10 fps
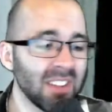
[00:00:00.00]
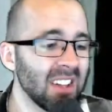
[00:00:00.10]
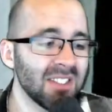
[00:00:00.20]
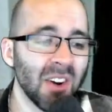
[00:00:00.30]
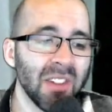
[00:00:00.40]
and
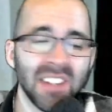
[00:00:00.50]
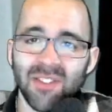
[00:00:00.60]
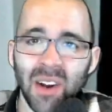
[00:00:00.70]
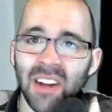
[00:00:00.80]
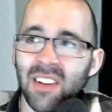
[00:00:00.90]
that's all
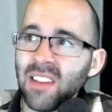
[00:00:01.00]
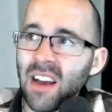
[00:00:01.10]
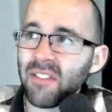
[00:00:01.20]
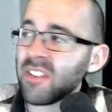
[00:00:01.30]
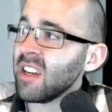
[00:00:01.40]
that's
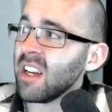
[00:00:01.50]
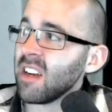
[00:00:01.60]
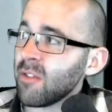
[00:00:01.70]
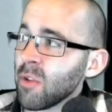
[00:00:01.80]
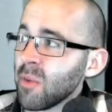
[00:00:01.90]
left
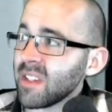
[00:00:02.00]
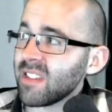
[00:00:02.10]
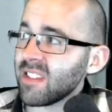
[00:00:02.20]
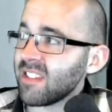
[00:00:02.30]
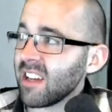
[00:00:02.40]
for the
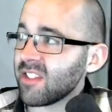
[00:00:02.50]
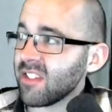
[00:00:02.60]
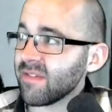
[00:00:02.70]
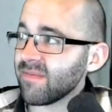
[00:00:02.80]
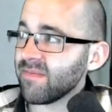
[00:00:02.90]
rest of the
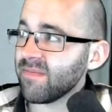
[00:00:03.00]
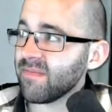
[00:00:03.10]
section.